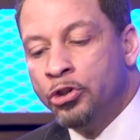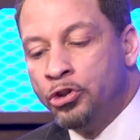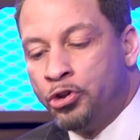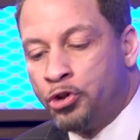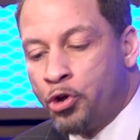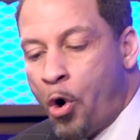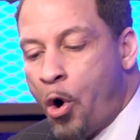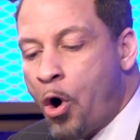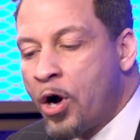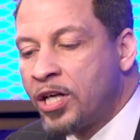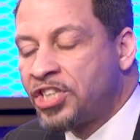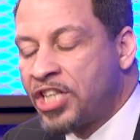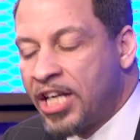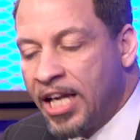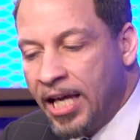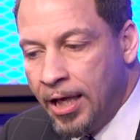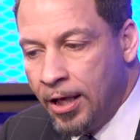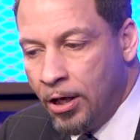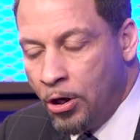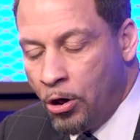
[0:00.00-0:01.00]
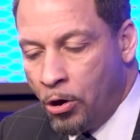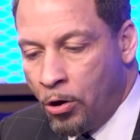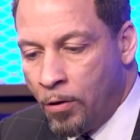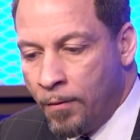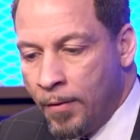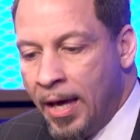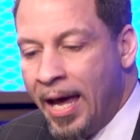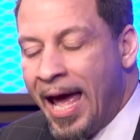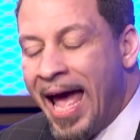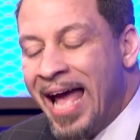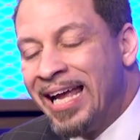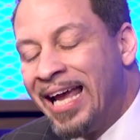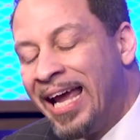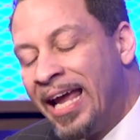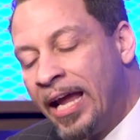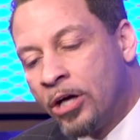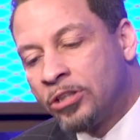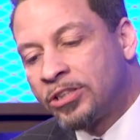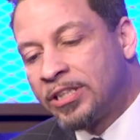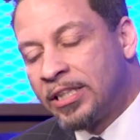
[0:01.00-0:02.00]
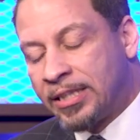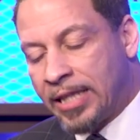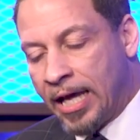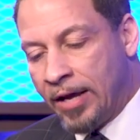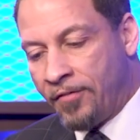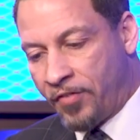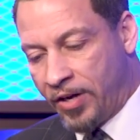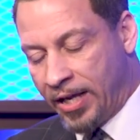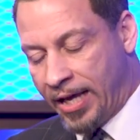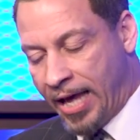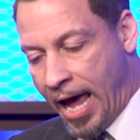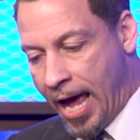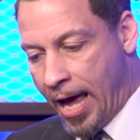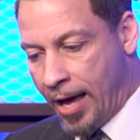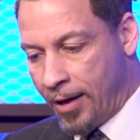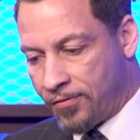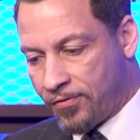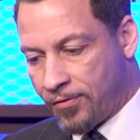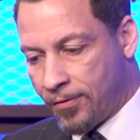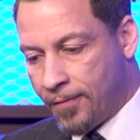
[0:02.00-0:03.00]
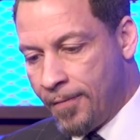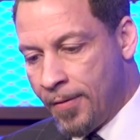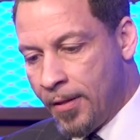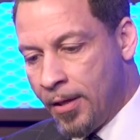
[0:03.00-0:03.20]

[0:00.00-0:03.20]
George Hill, and here's the thing for the Cavs.